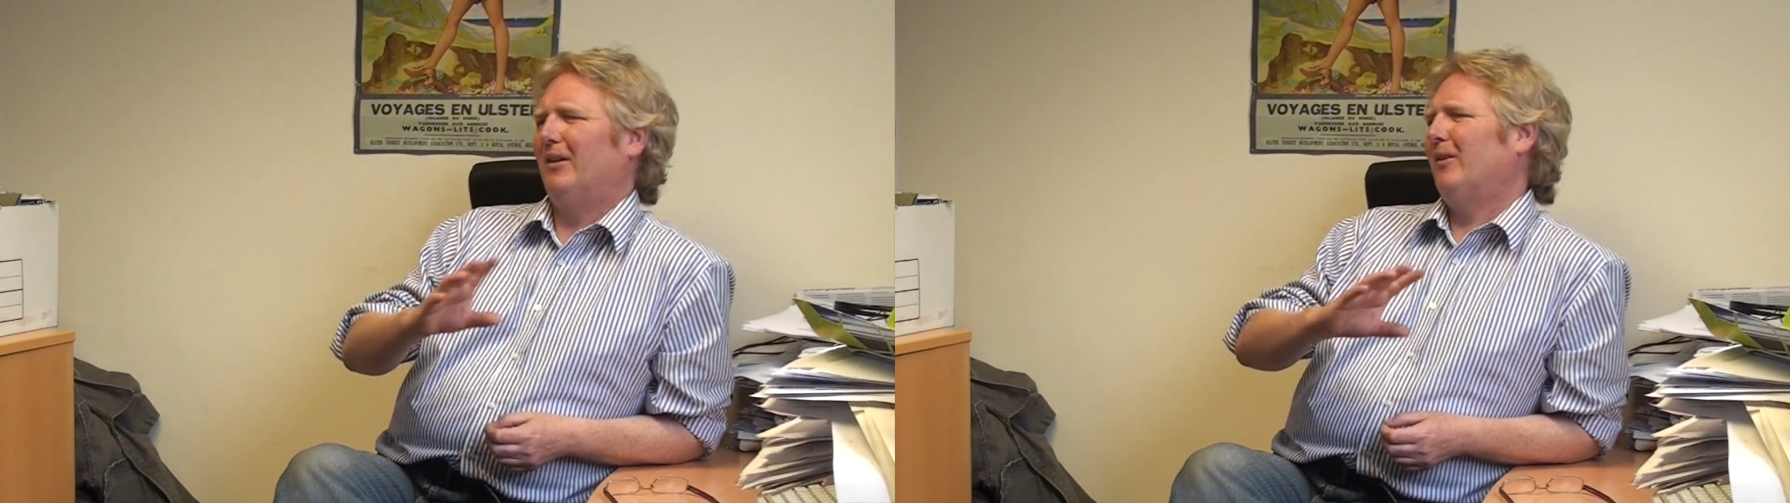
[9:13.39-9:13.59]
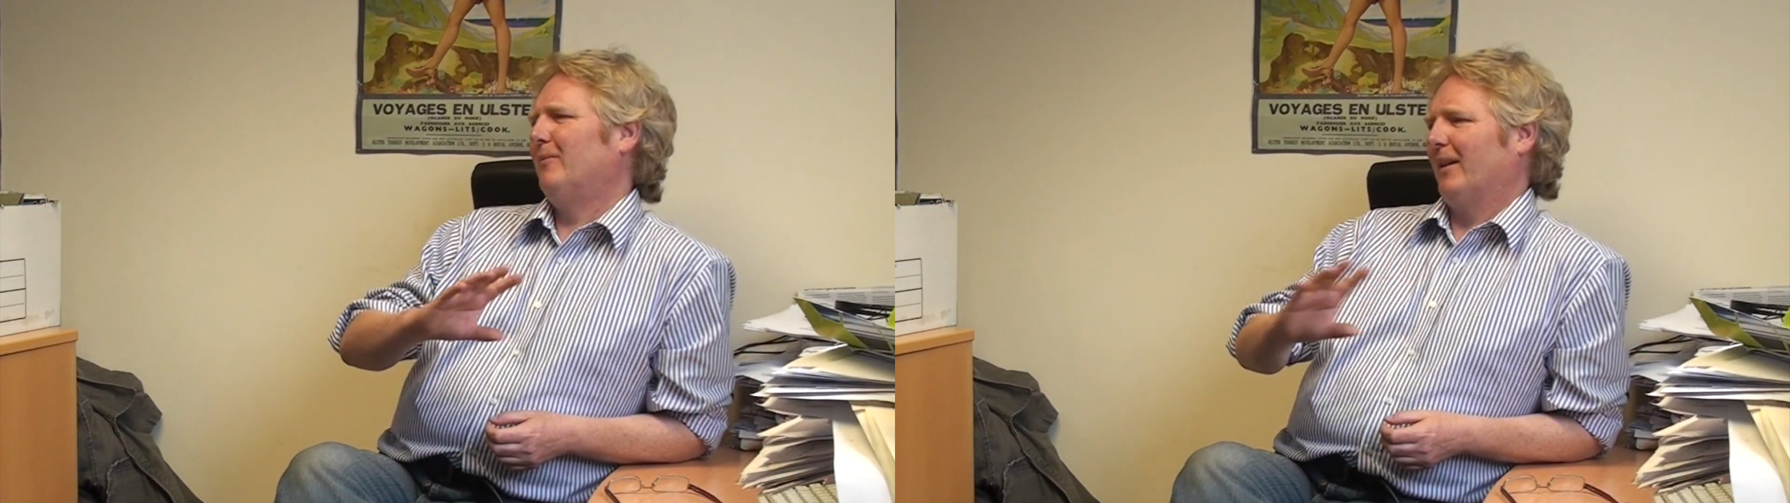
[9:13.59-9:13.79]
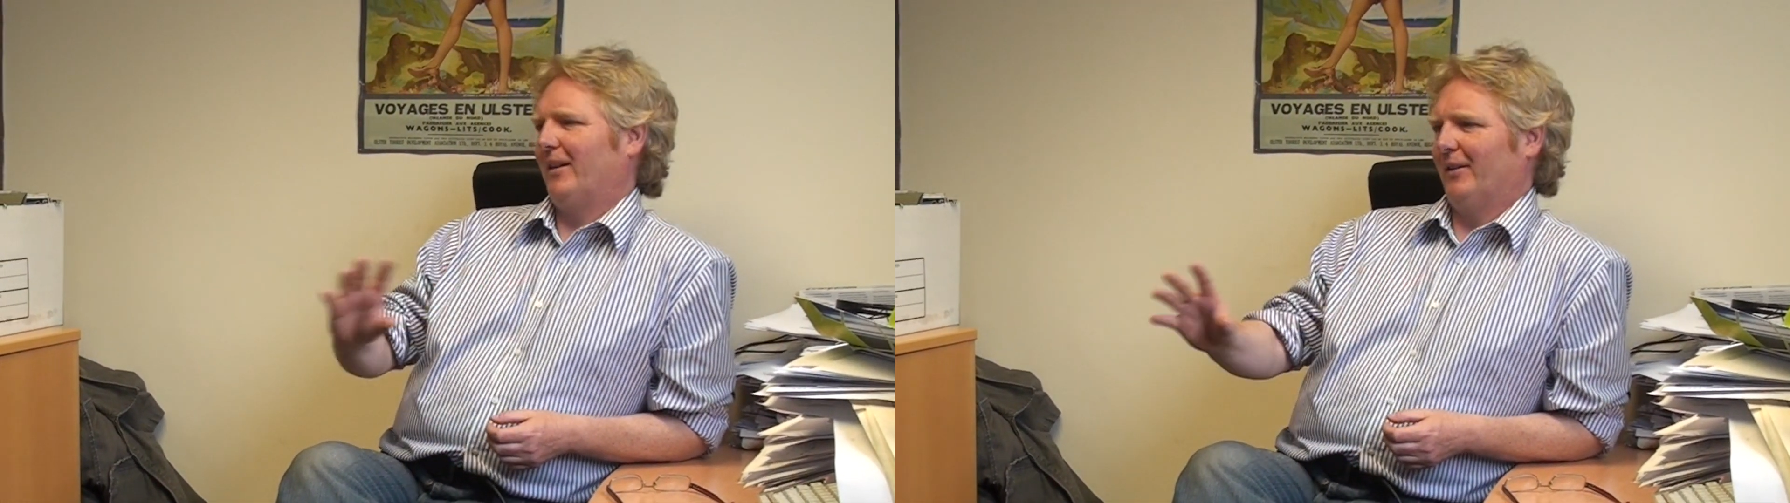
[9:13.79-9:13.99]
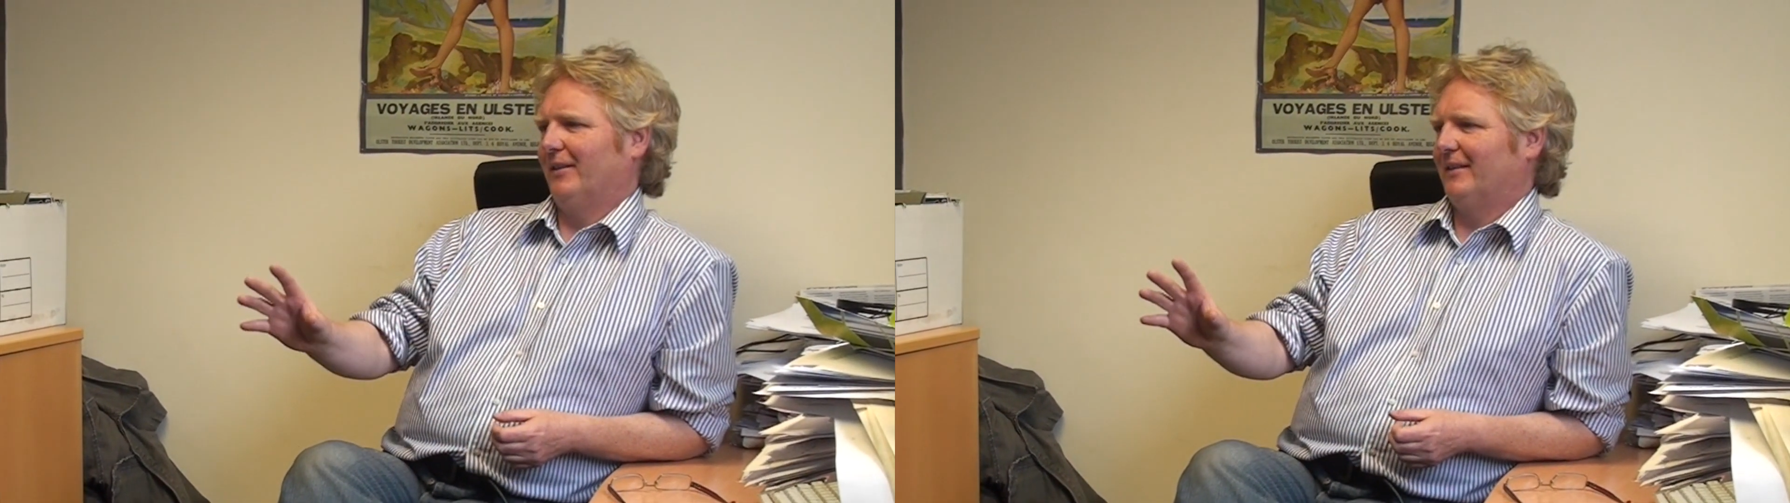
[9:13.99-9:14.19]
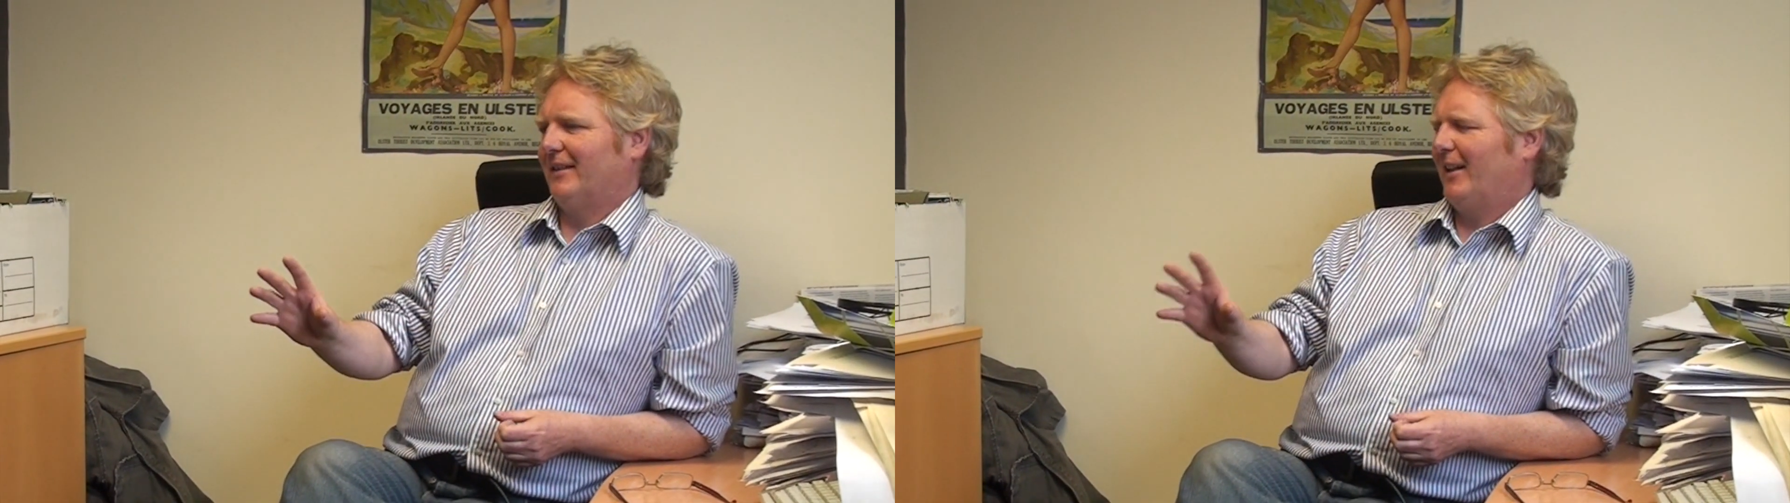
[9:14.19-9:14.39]
oh my
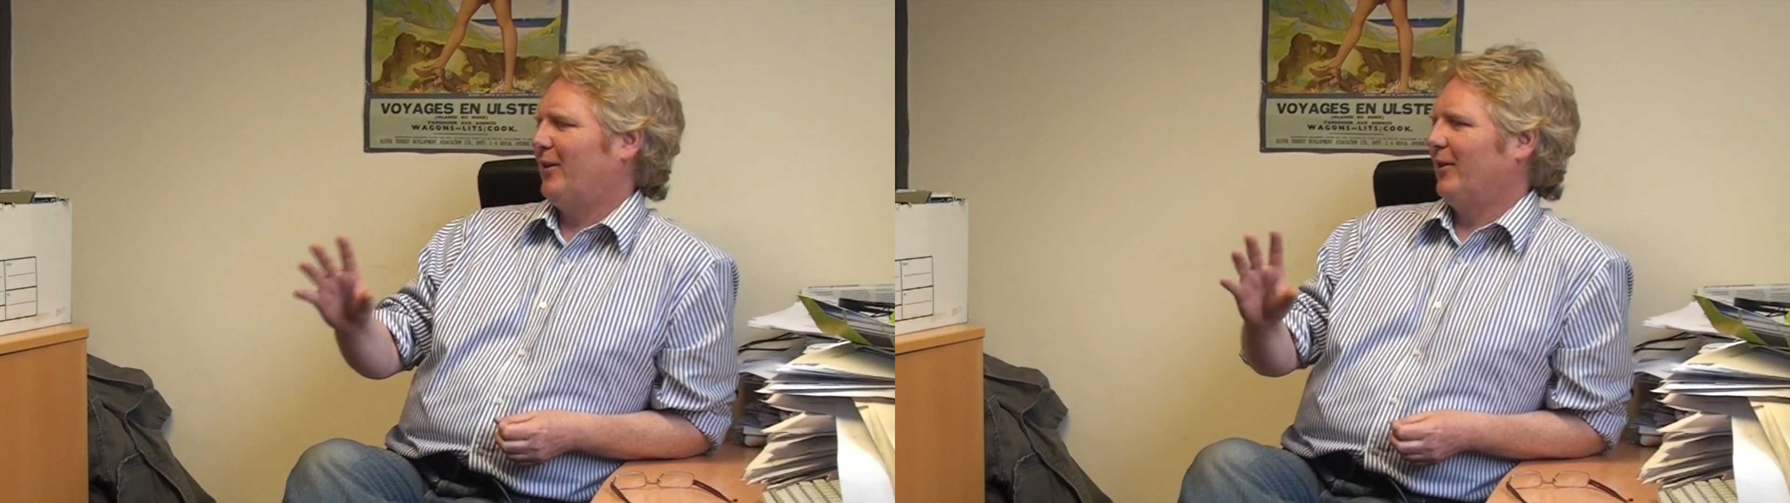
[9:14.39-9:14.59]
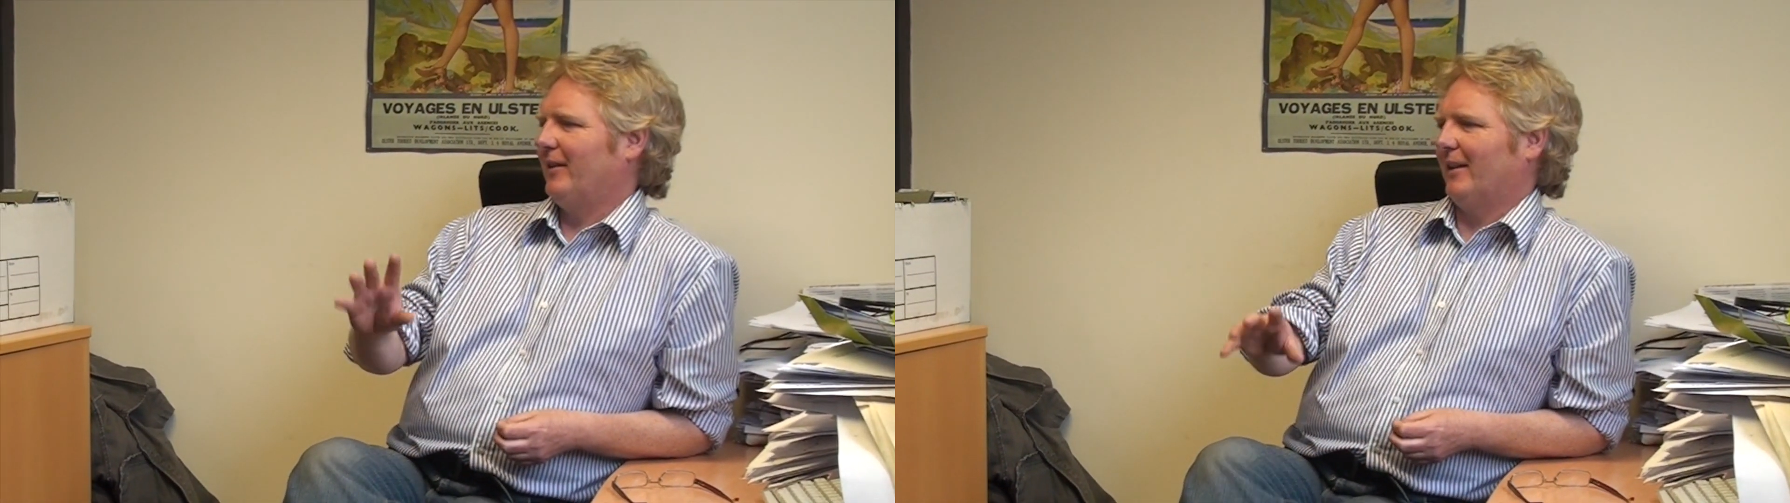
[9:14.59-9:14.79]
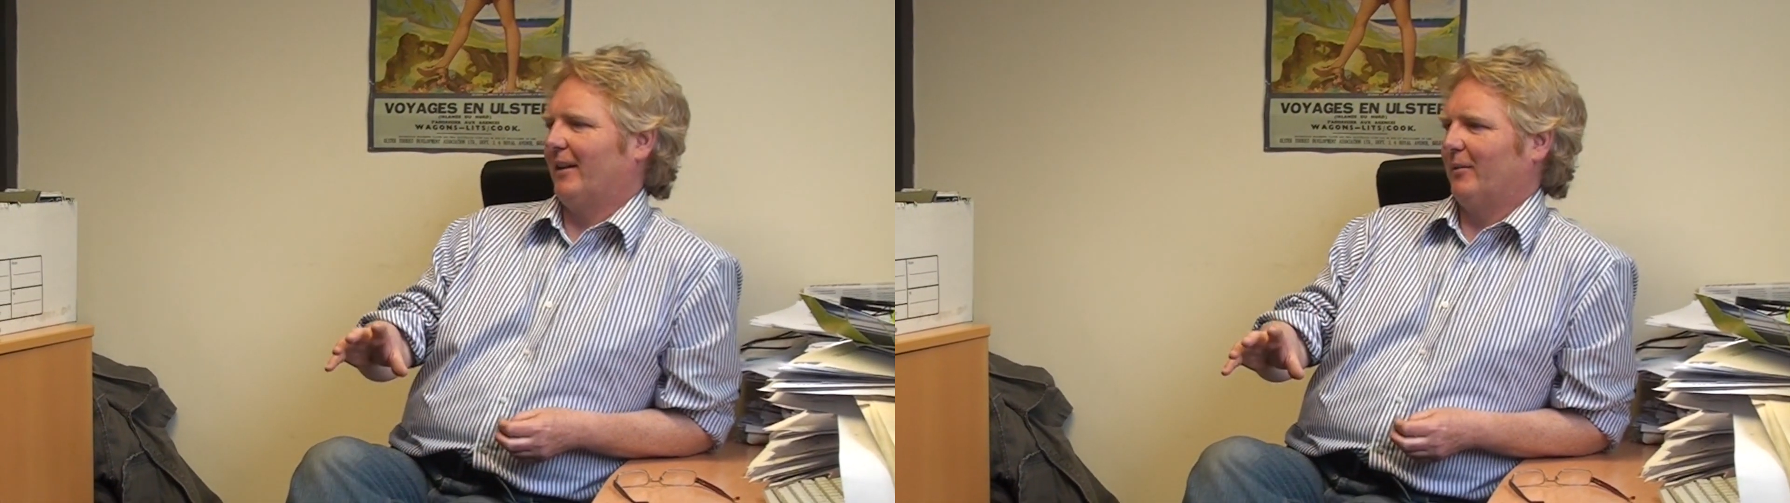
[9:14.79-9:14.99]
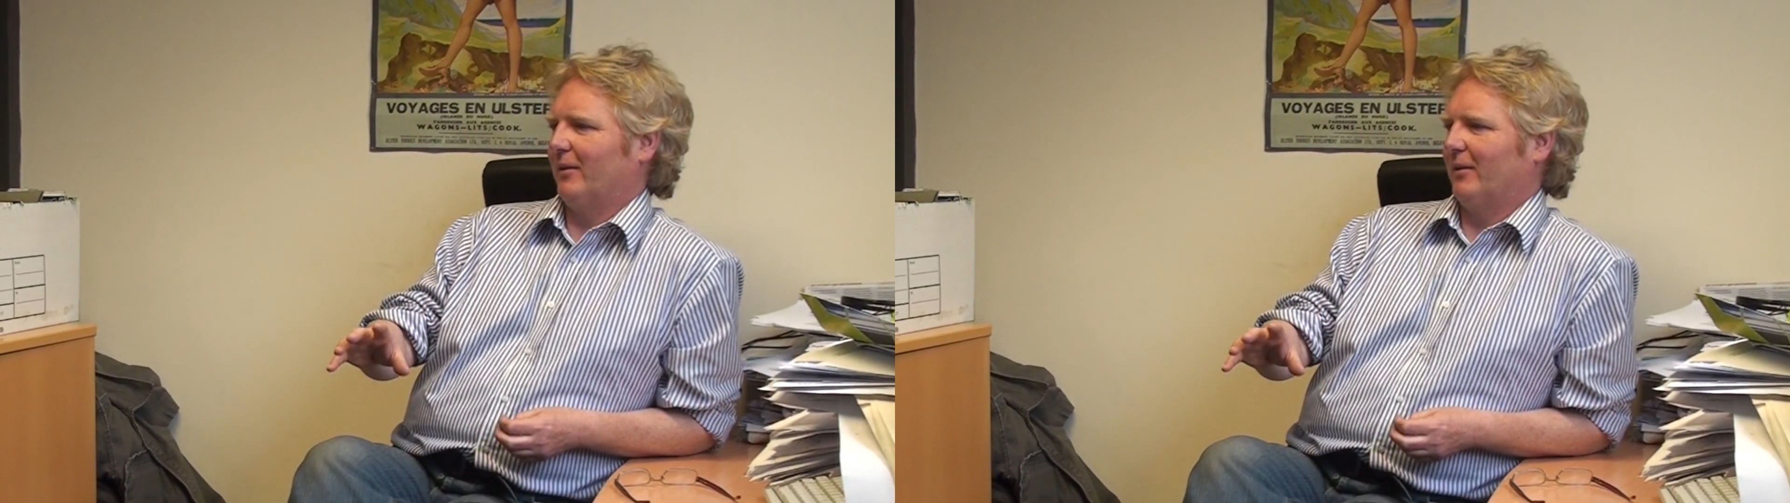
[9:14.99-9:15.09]
goodness, it couldn't get any